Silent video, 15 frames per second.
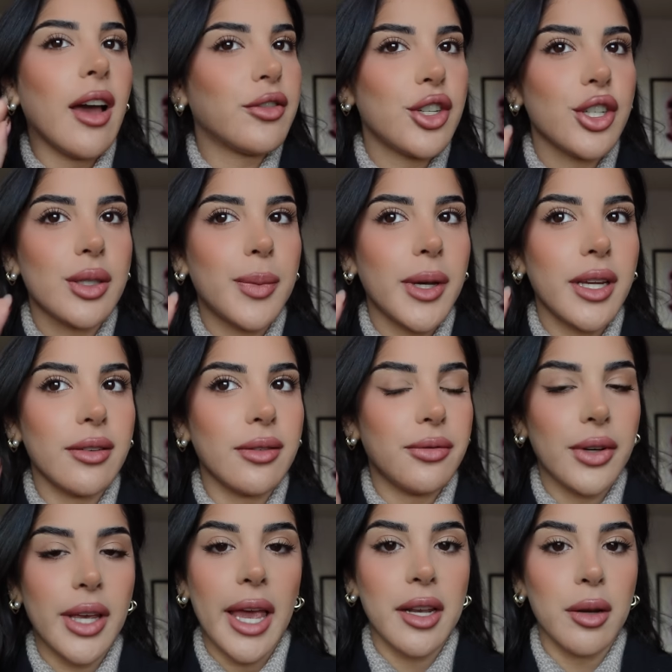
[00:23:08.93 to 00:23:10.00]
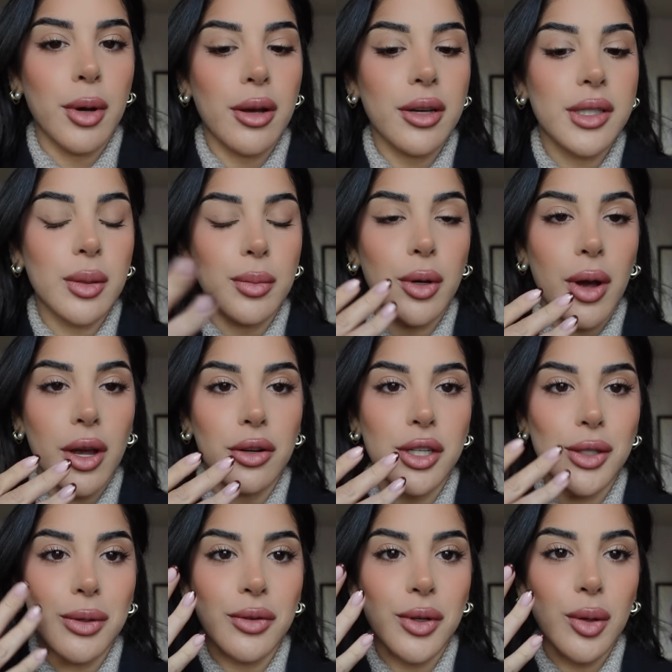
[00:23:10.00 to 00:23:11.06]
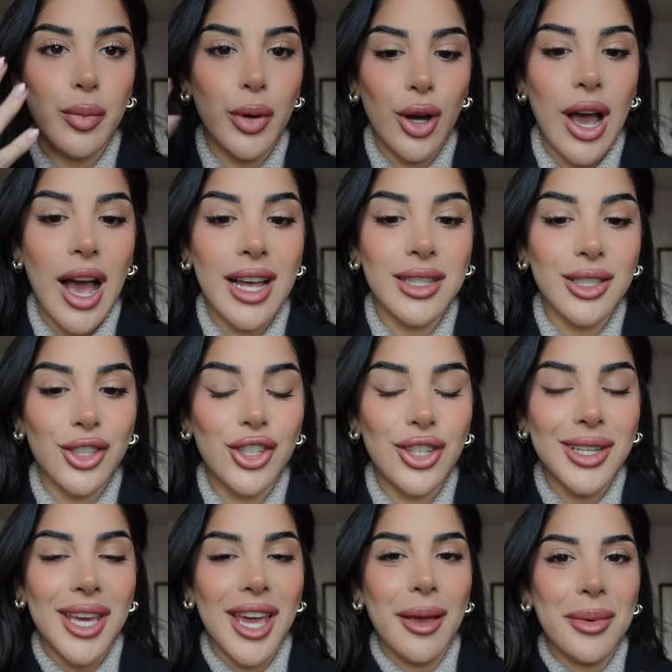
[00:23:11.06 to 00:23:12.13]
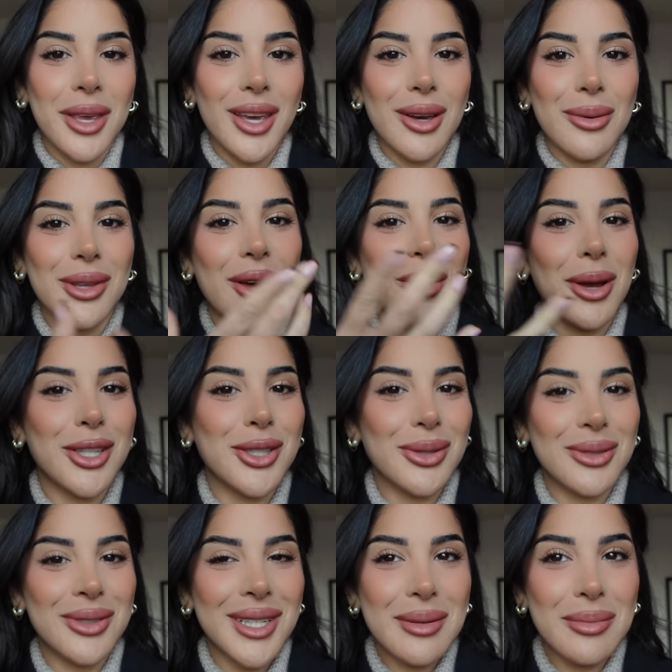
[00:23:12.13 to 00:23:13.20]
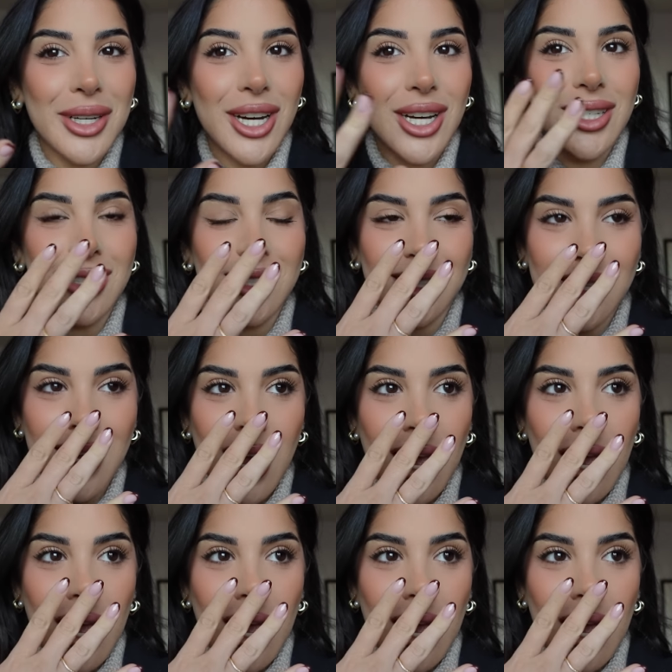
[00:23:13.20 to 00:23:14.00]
I've just been forgetting about it, to be quite honest with you, but I literally came here without my jewelry because